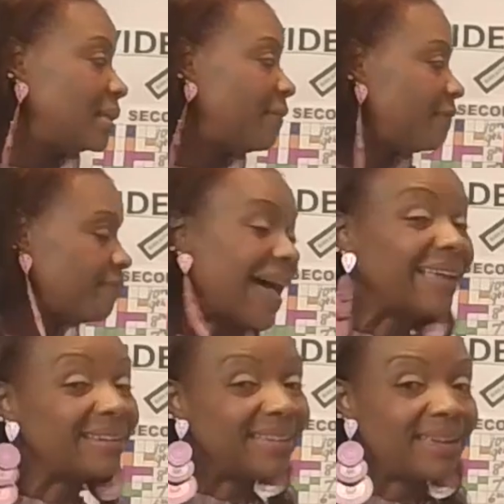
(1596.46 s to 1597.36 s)

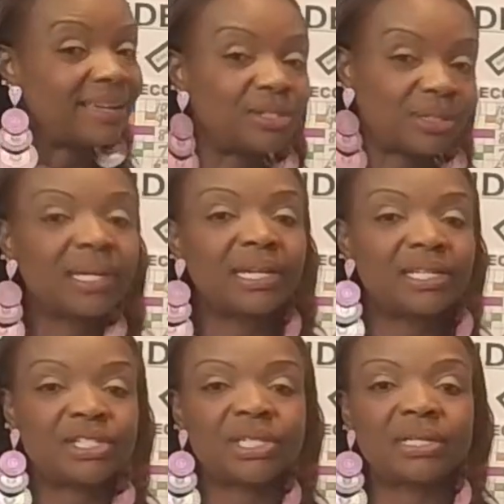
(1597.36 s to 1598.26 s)
define the
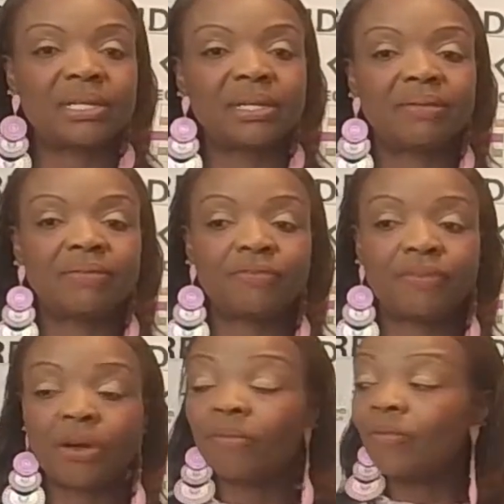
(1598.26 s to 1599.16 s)
education
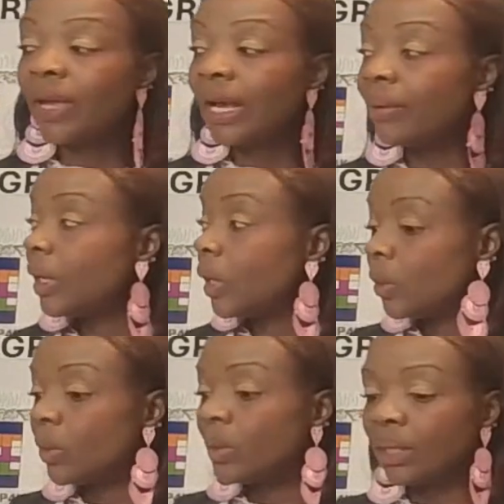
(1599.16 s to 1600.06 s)
from very
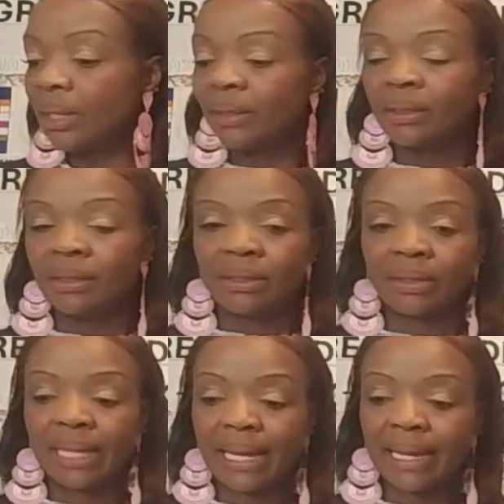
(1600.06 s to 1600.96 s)
early.
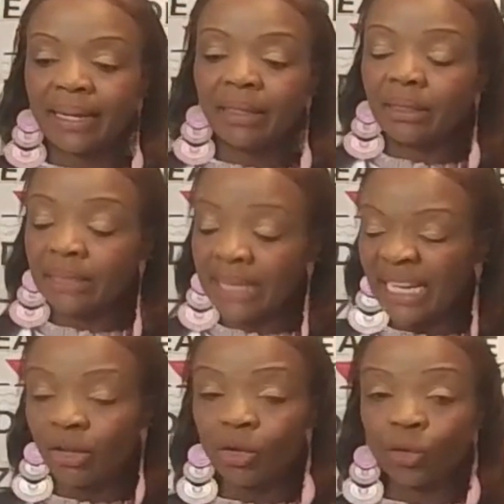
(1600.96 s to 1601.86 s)
Okay,
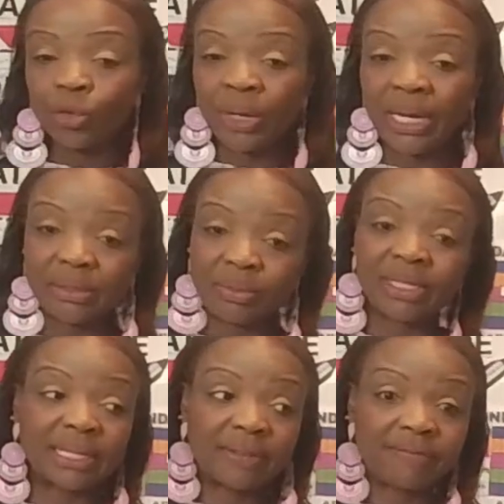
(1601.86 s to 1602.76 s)
get a grade. When
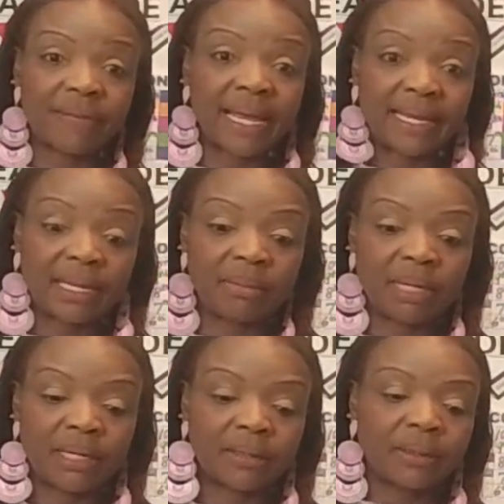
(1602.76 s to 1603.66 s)
I say define, I
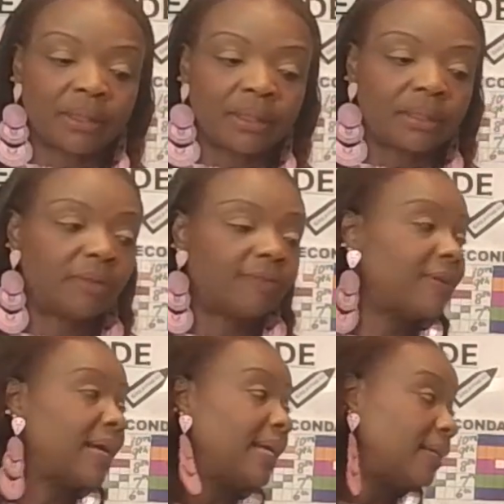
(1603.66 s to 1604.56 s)
mean
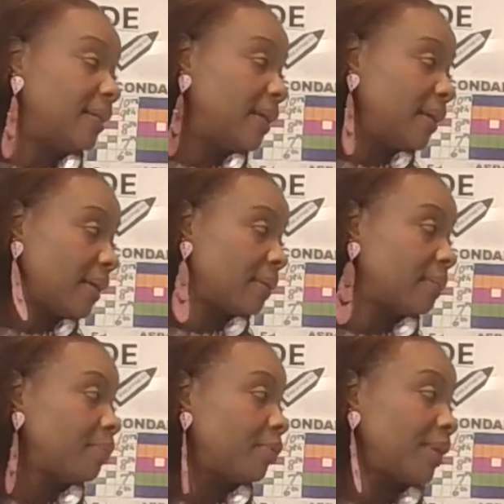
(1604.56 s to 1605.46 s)
define the
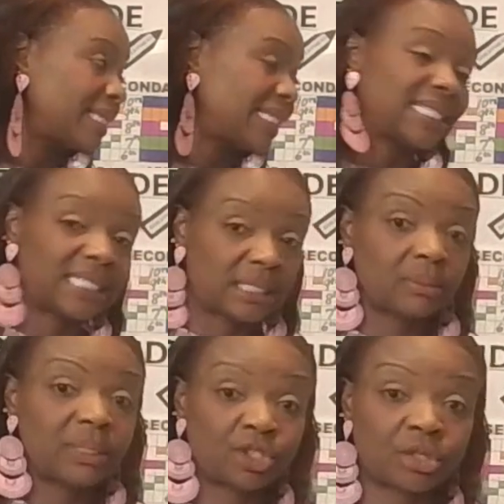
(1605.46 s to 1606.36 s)
present
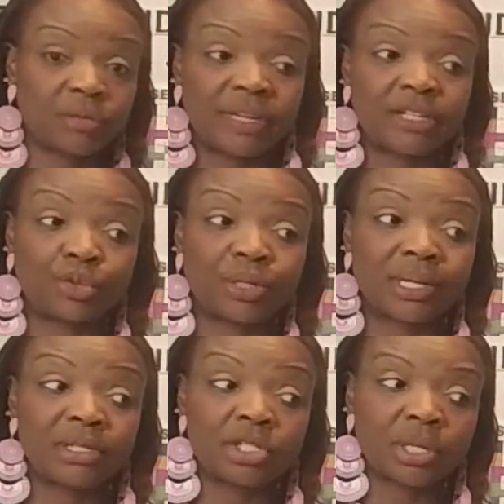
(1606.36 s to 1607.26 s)
situation of
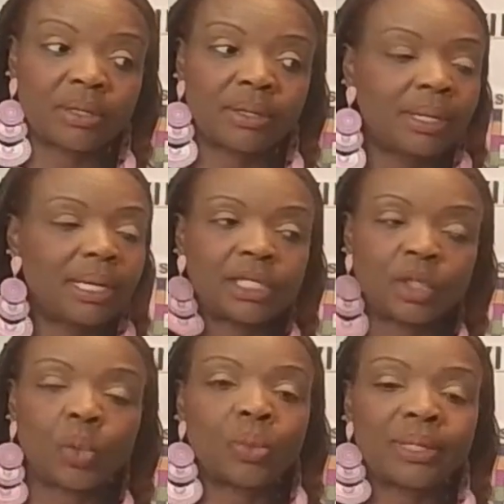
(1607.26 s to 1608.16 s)
education. I
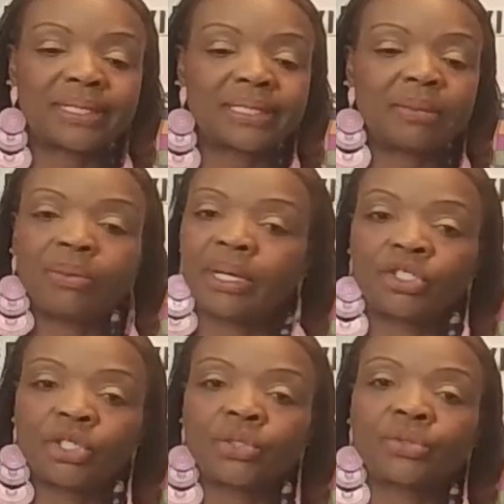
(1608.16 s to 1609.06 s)
don't want to see
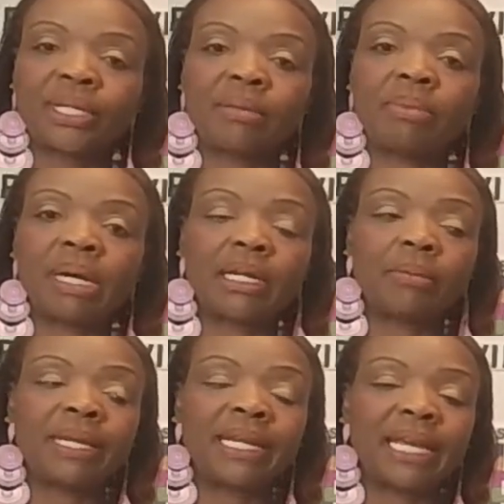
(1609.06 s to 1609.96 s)
brown children at the
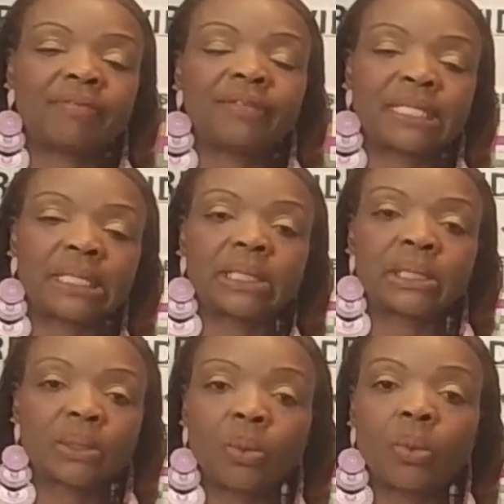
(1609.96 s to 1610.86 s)
bottom in every single
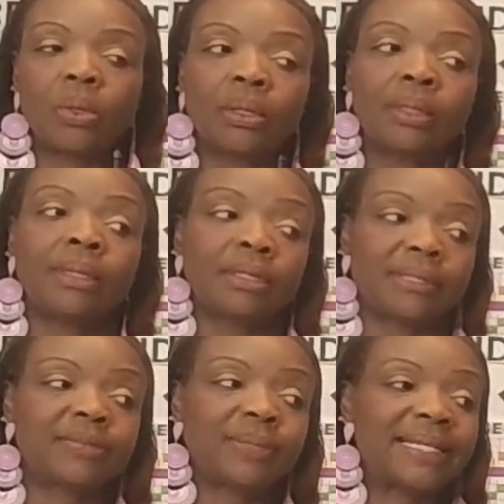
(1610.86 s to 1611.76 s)
school.
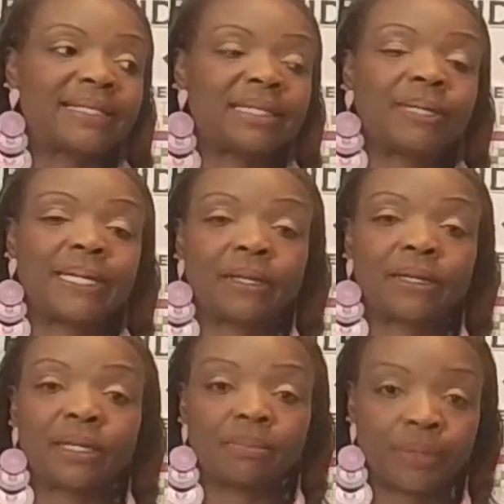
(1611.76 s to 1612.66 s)
That's what I see when I get
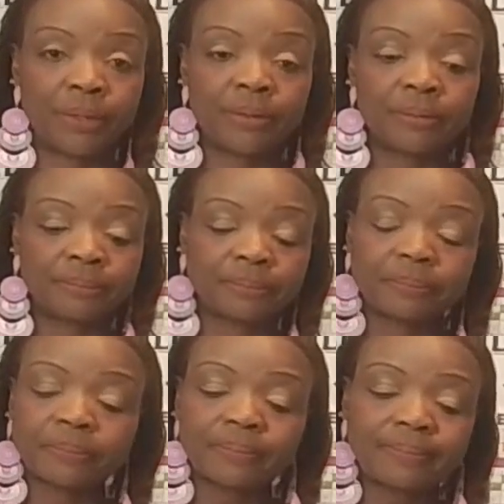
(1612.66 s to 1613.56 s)
on the computer.
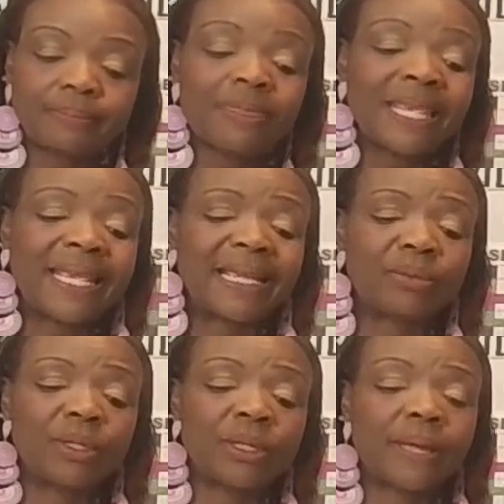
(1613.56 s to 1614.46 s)
And
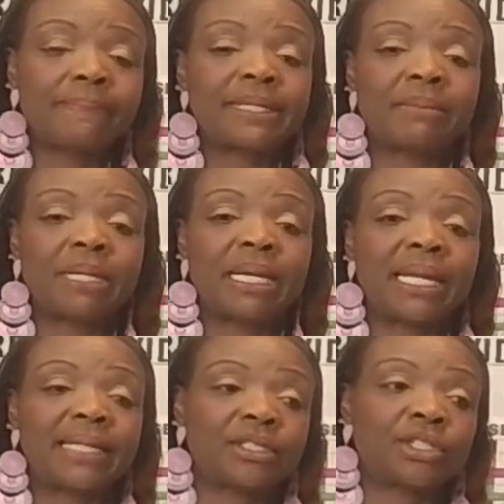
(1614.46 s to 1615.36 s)
when you come to me, I
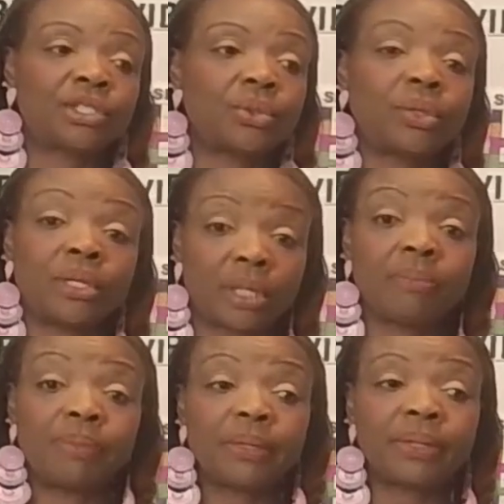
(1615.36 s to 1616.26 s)
like to show you on the
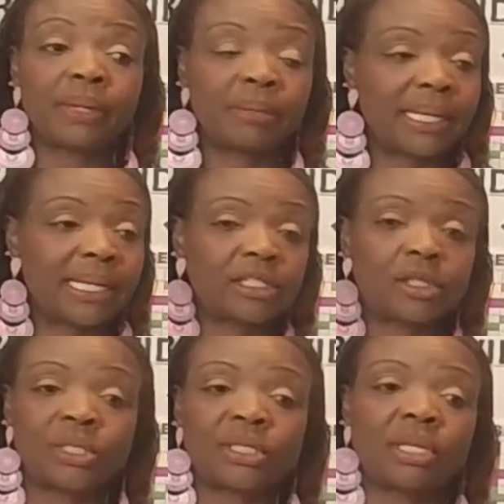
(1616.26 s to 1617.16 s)
computer. I'm going to ask
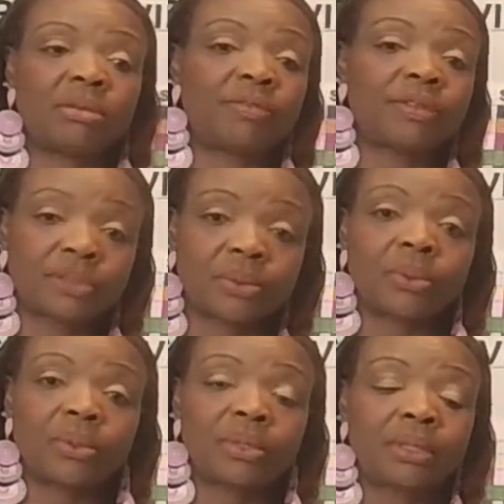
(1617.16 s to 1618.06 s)
you what's the name of your
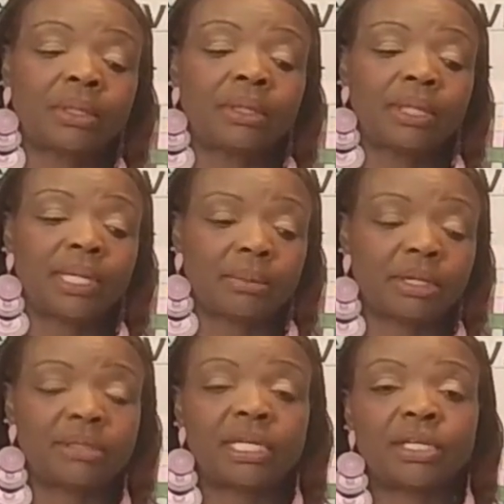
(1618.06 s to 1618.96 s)
school, and I'm
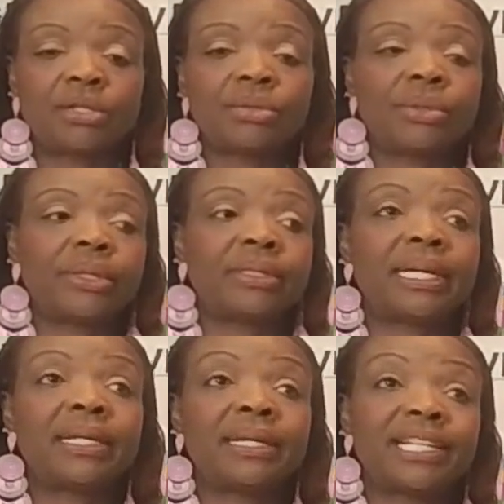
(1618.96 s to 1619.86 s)
going to take you through their data